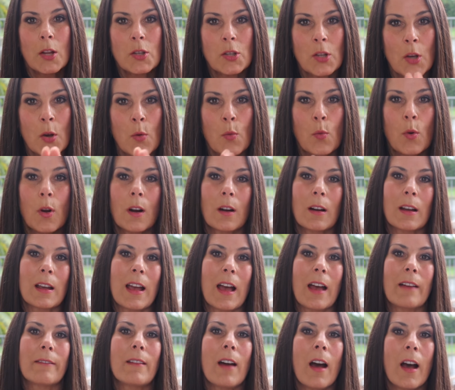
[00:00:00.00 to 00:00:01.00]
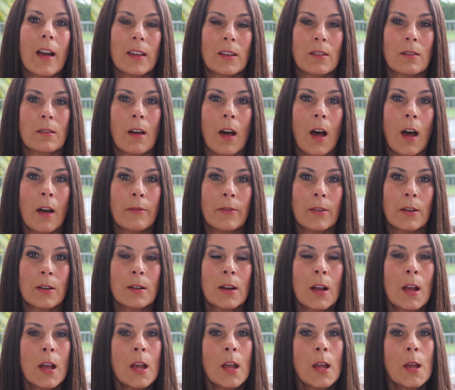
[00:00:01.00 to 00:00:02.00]
Don't worry, I've got you
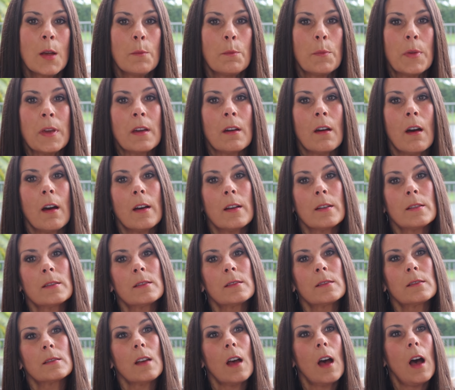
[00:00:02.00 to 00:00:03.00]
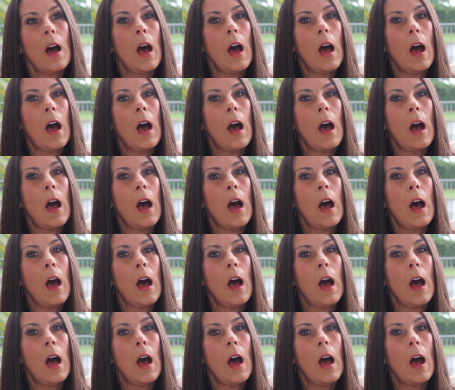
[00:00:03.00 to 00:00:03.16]
covered, because